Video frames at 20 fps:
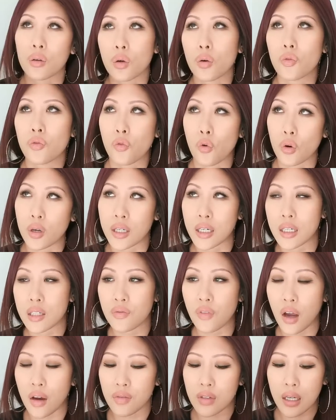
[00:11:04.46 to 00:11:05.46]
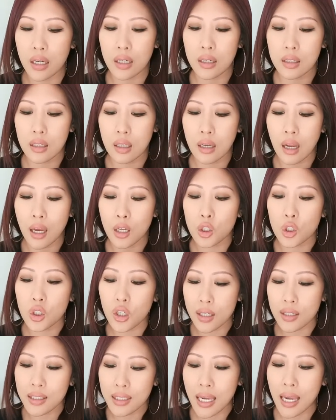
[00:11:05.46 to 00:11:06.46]
don't know, four days, five days, and I
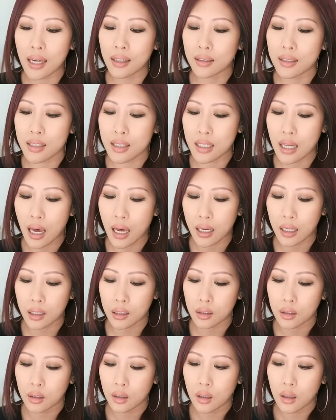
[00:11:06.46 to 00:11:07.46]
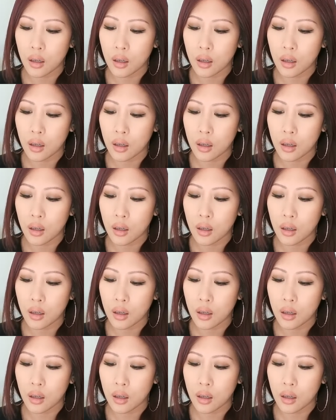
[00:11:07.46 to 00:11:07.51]
just can't decide